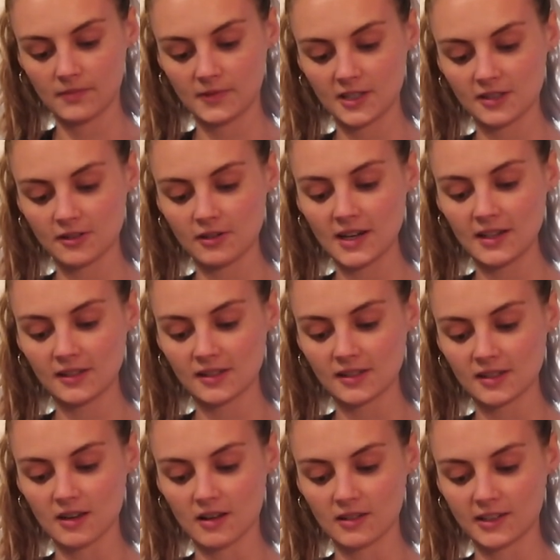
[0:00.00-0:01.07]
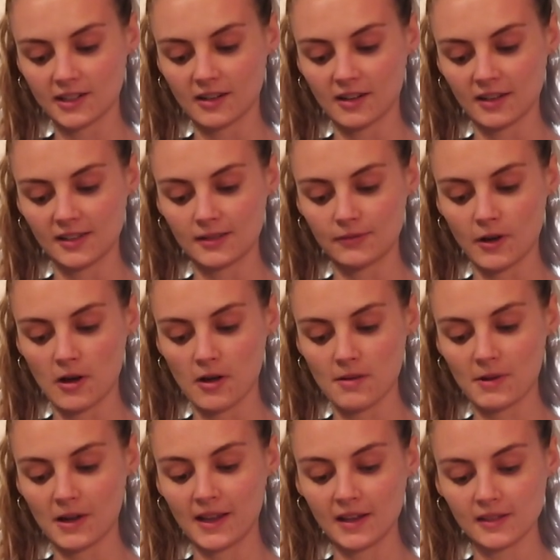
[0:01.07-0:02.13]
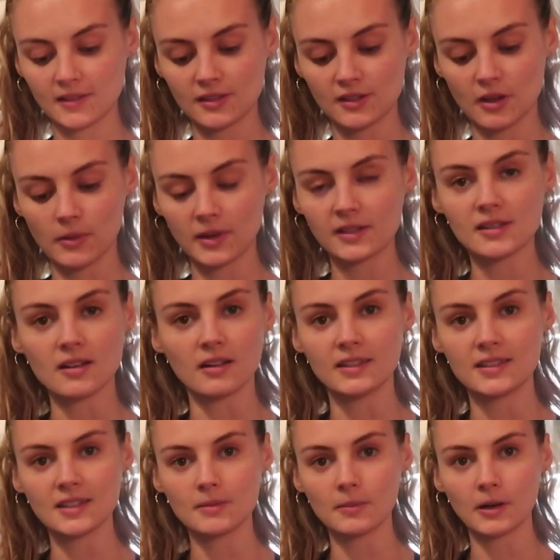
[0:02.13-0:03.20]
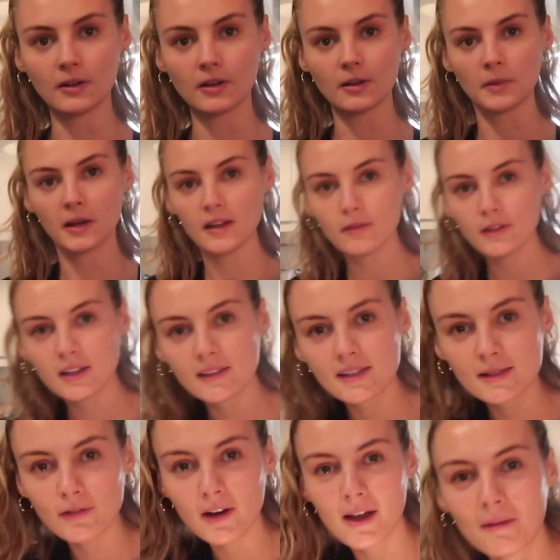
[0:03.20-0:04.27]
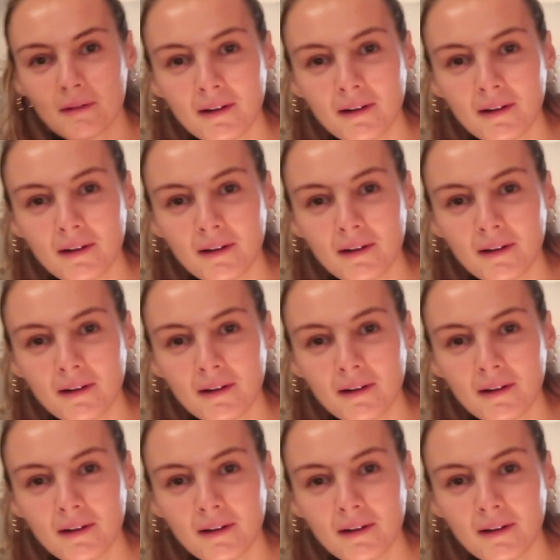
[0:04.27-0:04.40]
just creates such a nice vibe. I get so excited about, am I even in this frame?